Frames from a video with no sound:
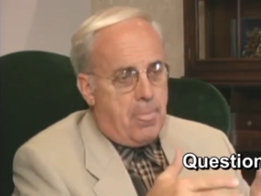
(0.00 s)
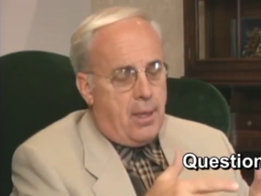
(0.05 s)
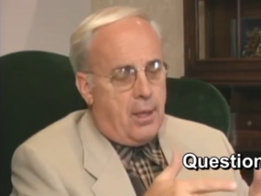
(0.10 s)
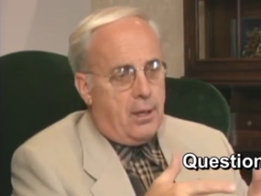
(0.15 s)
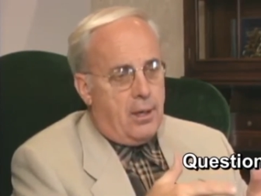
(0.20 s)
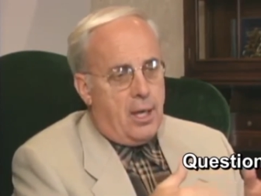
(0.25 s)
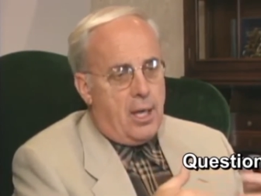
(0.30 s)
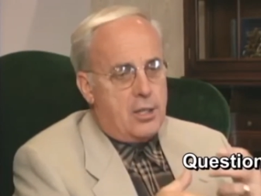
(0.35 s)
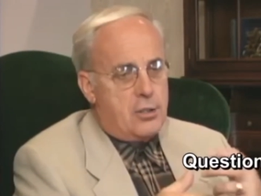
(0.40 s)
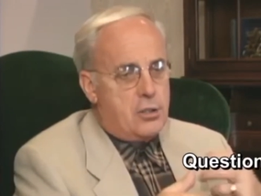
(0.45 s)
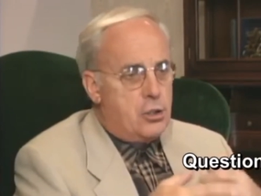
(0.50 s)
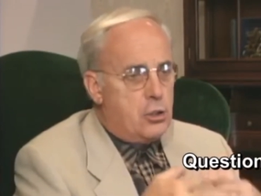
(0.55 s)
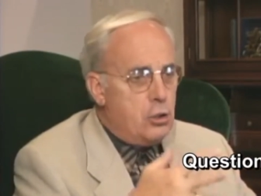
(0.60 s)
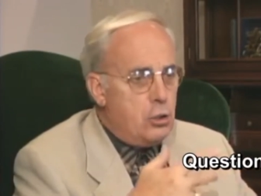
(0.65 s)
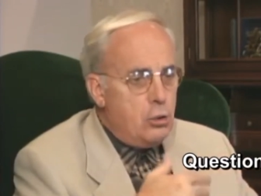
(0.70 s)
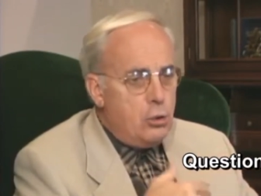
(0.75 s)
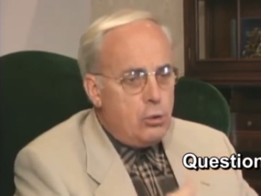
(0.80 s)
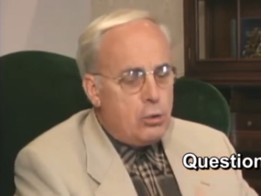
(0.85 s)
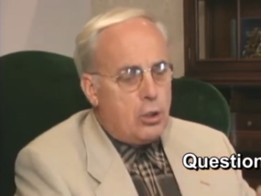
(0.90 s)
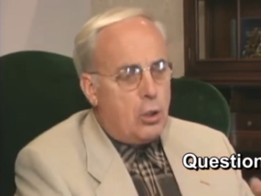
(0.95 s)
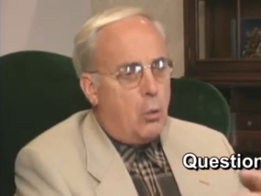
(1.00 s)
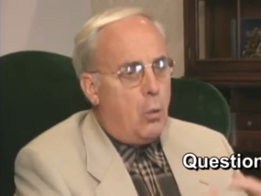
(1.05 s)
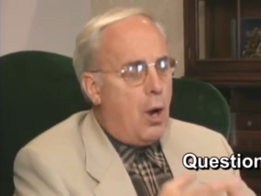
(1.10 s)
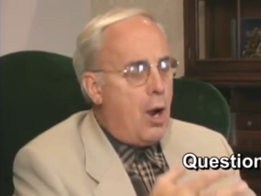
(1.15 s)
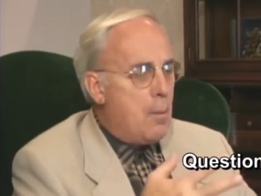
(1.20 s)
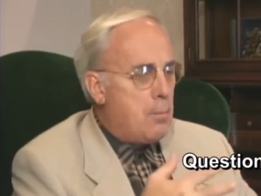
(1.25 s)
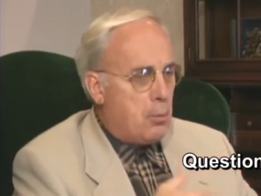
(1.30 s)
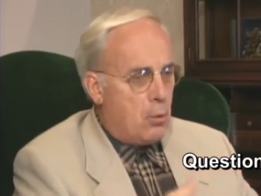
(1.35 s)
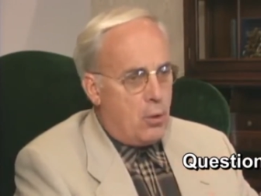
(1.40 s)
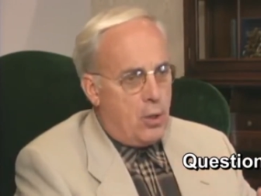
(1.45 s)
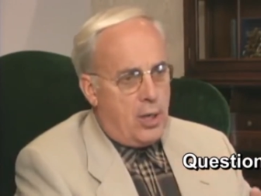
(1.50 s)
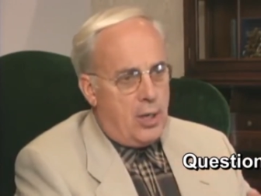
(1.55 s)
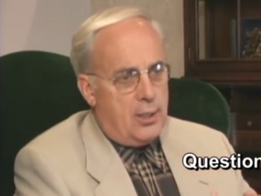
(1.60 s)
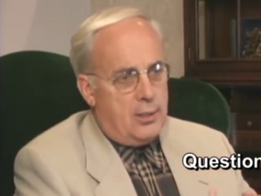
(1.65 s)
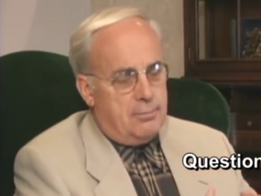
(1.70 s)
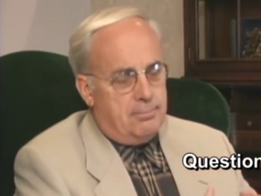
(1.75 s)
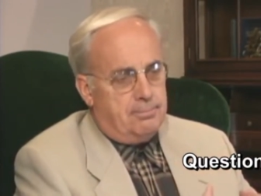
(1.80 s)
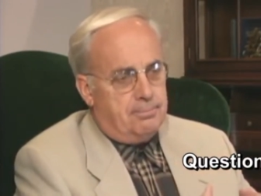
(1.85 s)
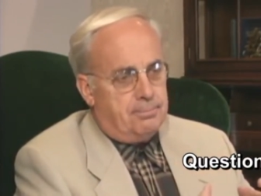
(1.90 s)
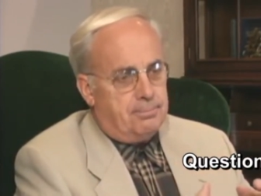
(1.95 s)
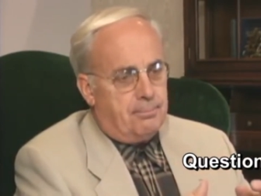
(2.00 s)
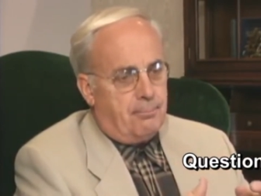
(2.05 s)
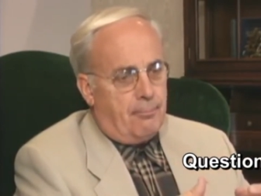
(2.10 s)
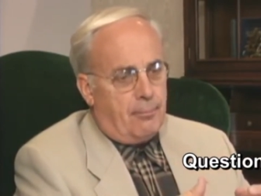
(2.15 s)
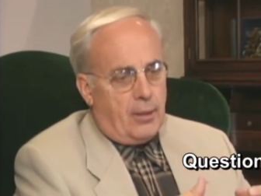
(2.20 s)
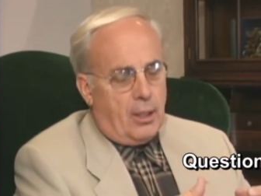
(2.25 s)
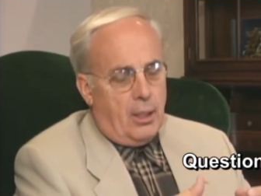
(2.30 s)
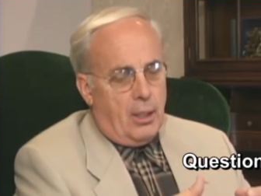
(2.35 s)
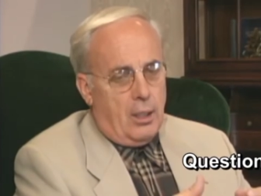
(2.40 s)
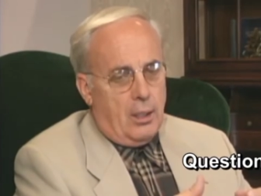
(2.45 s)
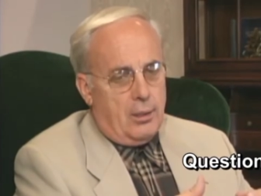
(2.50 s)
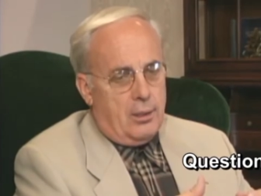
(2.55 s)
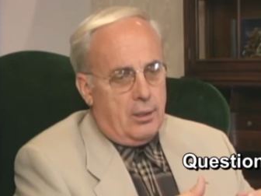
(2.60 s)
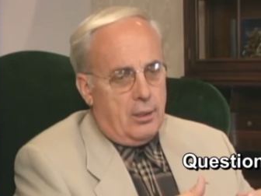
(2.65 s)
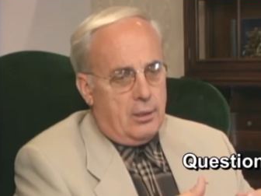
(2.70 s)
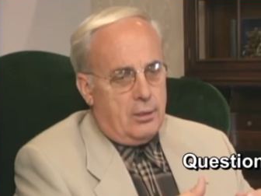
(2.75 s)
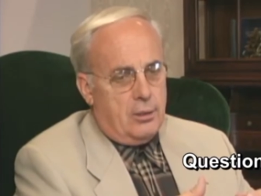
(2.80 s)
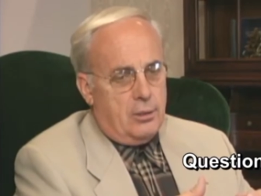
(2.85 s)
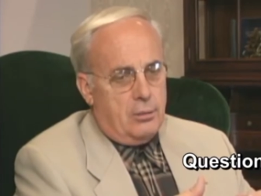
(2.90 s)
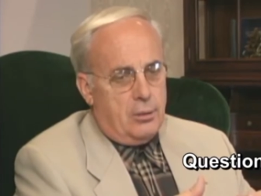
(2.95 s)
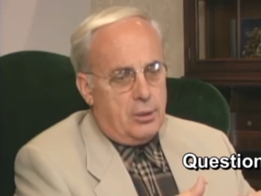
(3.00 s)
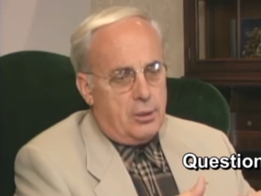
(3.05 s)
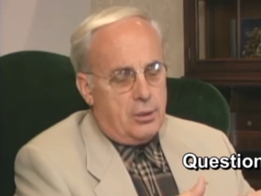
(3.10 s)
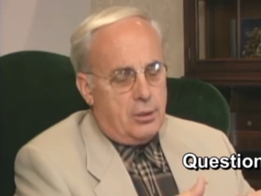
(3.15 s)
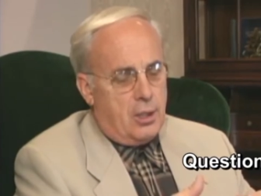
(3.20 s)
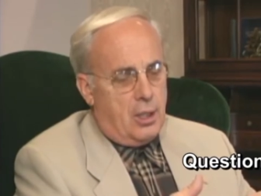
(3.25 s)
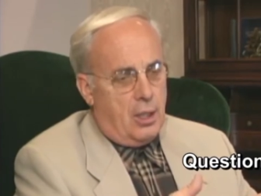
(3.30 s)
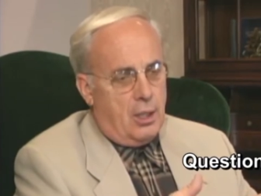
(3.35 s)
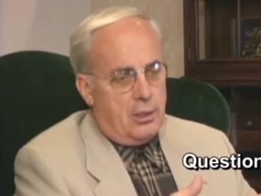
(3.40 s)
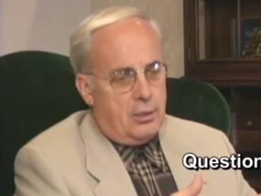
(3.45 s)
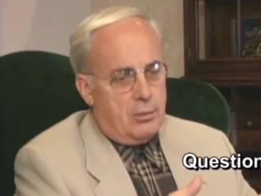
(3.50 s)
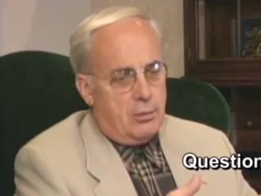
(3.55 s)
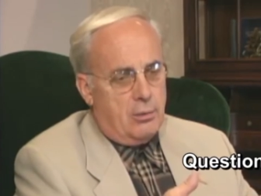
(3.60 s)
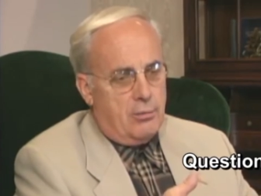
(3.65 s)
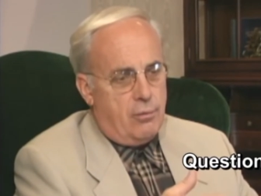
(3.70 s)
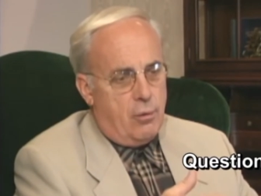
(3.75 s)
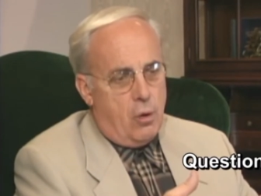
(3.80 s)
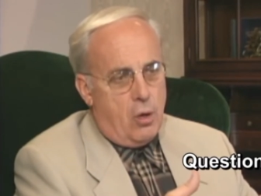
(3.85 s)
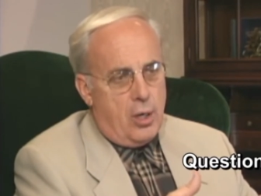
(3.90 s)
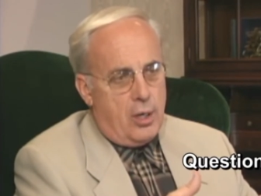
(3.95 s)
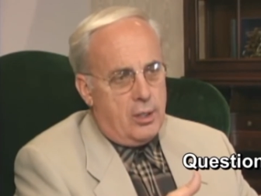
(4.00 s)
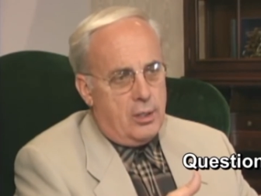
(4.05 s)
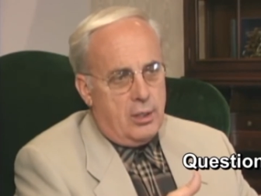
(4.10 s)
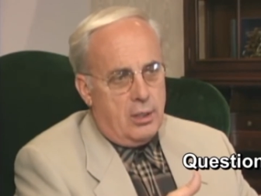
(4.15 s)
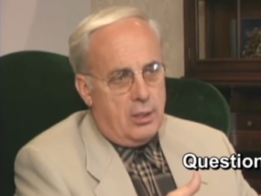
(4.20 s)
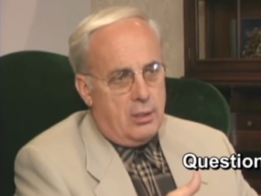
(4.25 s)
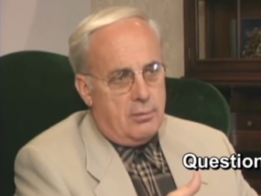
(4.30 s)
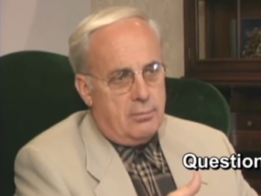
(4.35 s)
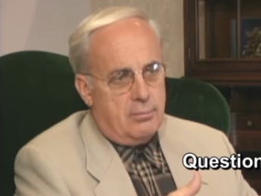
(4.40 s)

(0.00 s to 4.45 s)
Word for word: And as you cooperate and do what you can to avoid